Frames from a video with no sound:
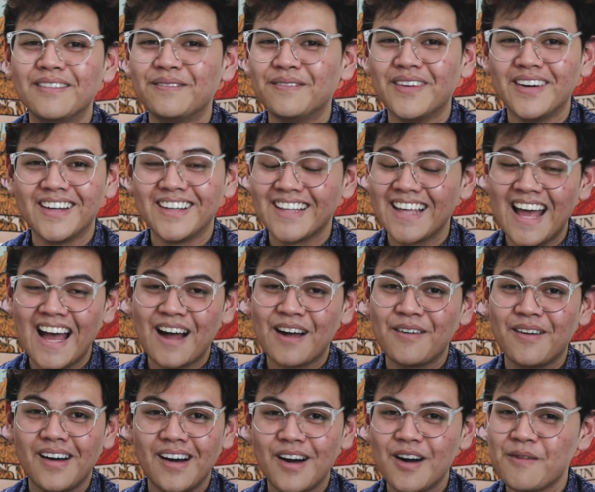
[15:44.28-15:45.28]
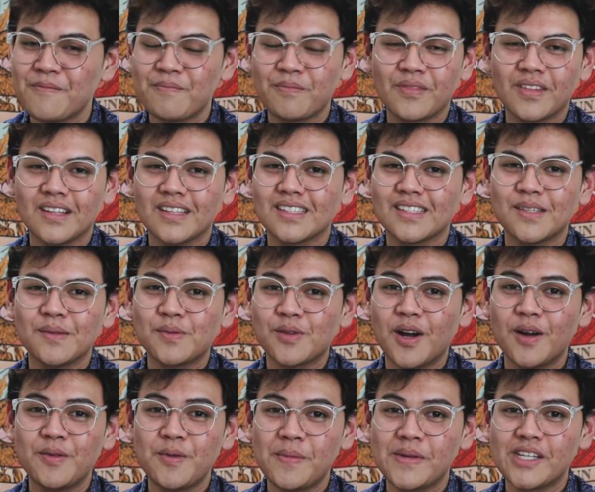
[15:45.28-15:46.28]
But yeah,
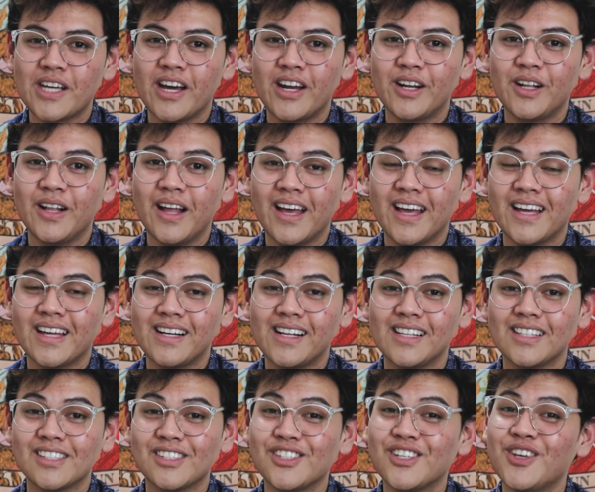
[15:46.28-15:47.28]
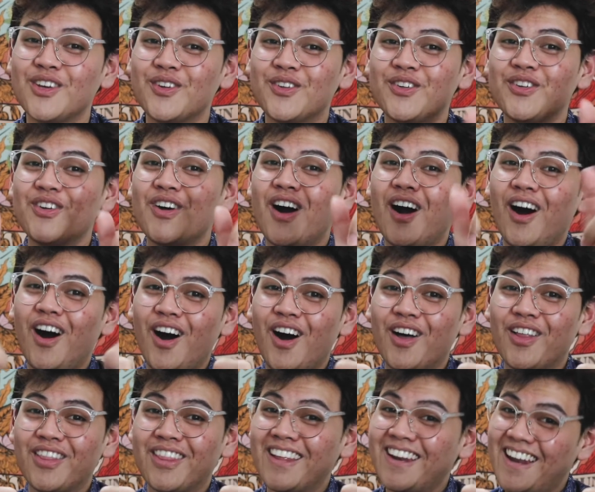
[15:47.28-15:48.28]
subscribe to my channel, and I'll see you
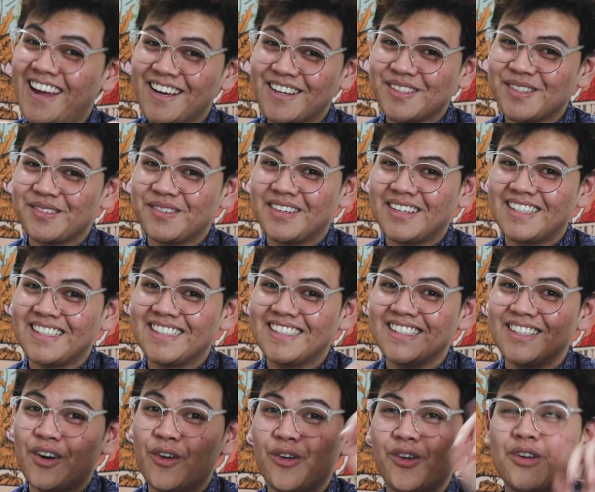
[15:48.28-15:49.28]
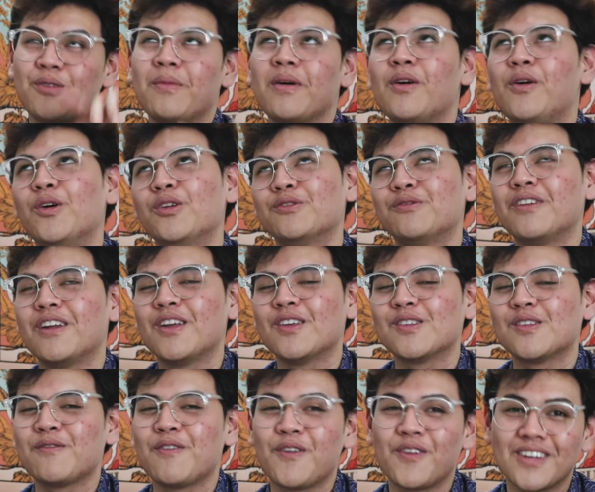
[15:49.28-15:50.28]
on the next one, or in my old
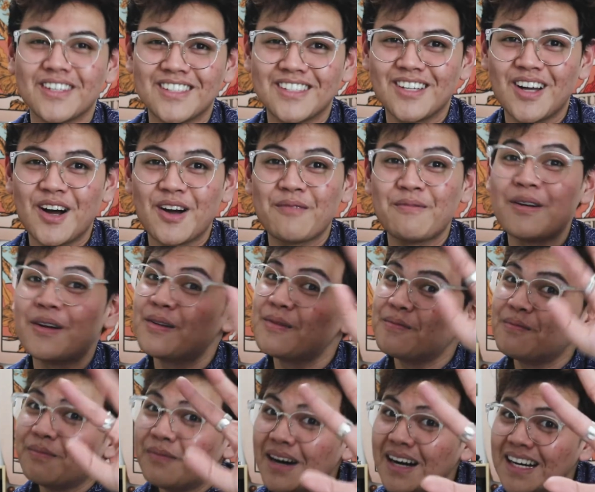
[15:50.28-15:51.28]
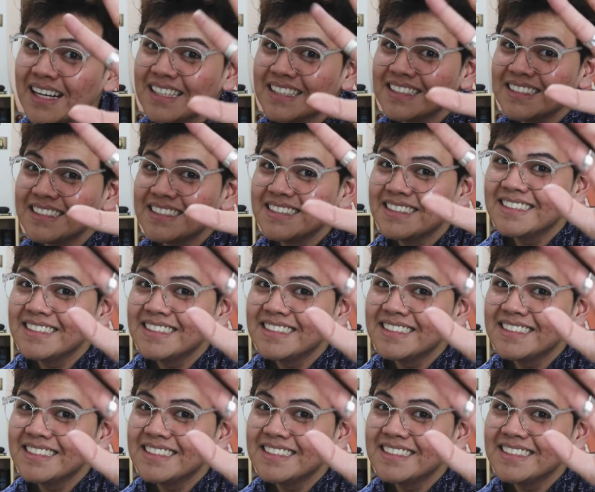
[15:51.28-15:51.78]
videos if you want to stop. But bye!